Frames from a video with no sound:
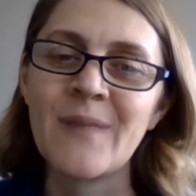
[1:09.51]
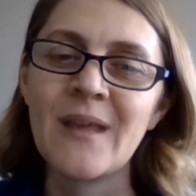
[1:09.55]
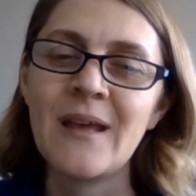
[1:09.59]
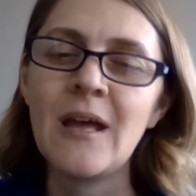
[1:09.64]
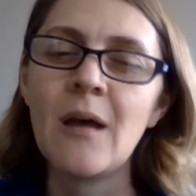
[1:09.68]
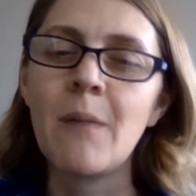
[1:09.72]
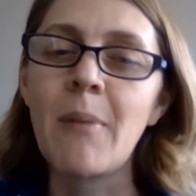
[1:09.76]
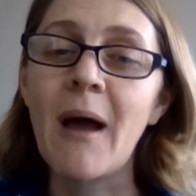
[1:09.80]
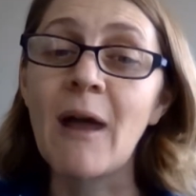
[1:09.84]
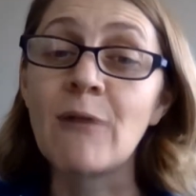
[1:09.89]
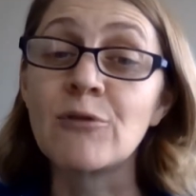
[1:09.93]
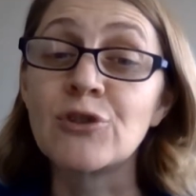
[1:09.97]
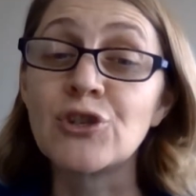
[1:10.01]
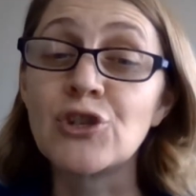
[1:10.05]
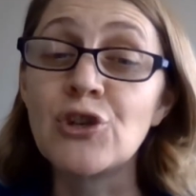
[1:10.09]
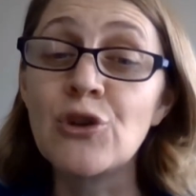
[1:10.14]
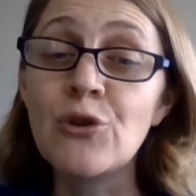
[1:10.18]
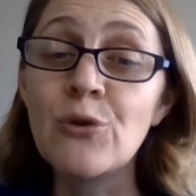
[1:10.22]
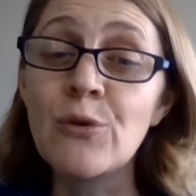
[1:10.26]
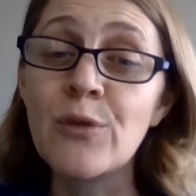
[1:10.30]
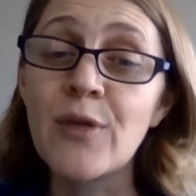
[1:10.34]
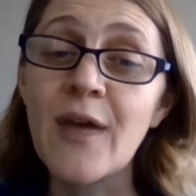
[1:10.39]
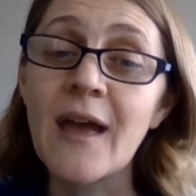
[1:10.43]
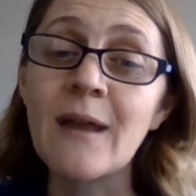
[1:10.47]
about
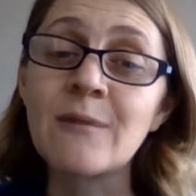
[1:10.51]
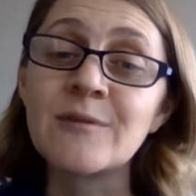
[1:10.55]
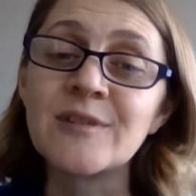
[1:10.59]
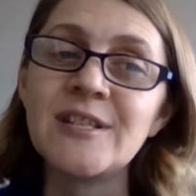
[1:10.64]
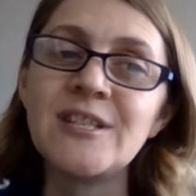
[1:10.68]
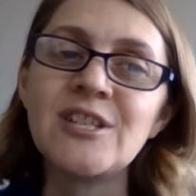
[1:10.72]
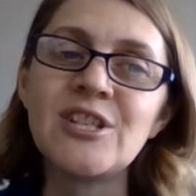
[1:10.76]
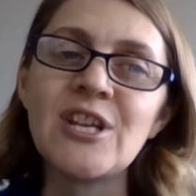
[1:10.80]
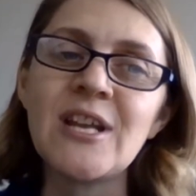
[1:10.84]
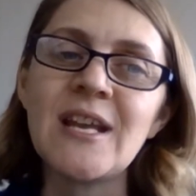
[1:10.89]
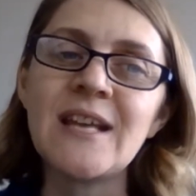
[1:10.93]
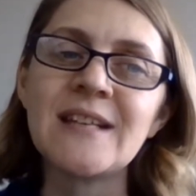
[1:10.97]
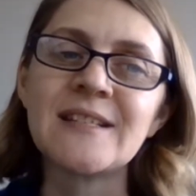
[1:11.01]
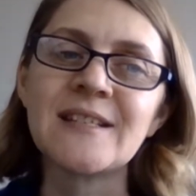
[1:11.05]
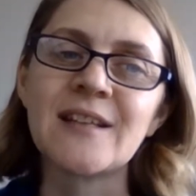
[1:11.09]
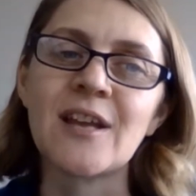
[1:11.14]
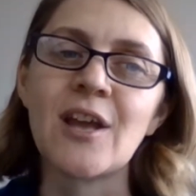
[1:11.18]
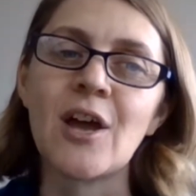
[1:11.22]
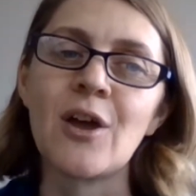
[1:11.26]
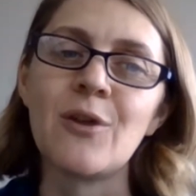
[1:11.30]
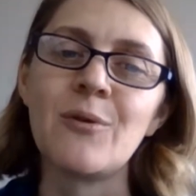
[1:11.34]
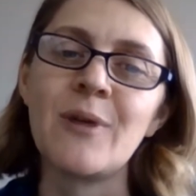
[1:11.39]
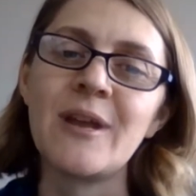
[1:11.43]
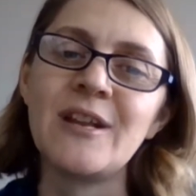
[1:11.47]
2,000 years
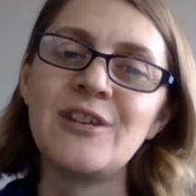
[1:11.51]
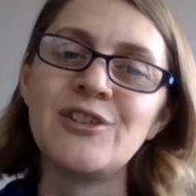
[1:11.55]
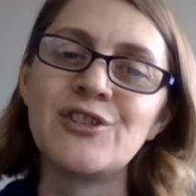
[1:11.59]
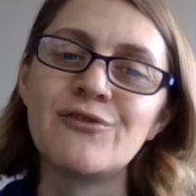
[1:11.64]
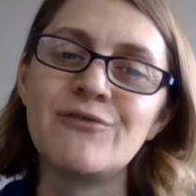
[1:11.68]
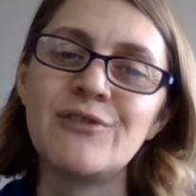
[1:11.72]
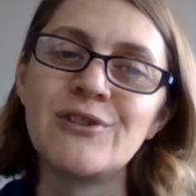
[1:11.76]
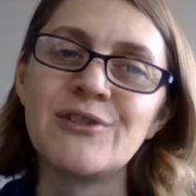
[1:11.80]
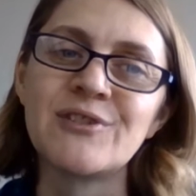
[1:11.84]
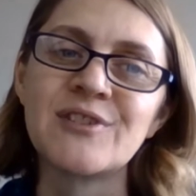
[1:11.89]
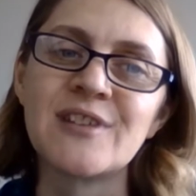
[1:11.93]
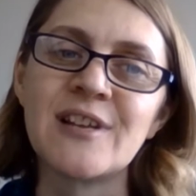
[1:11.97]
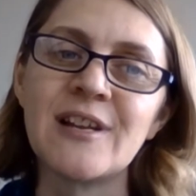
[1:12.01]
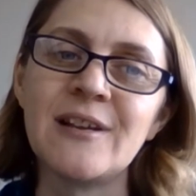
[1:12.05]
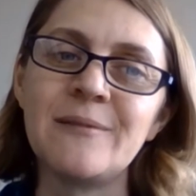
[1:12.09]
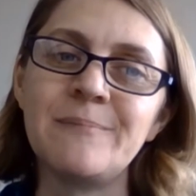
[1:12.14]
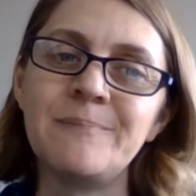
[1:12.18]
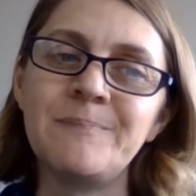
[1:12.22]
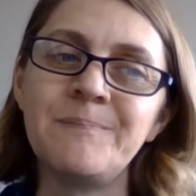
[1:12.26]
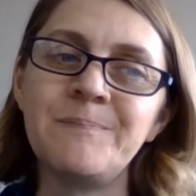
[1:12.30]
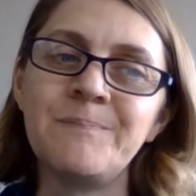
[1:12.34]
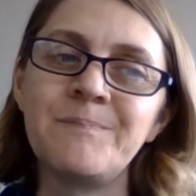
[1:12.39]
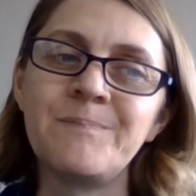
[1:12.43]
ago in Jerusalem.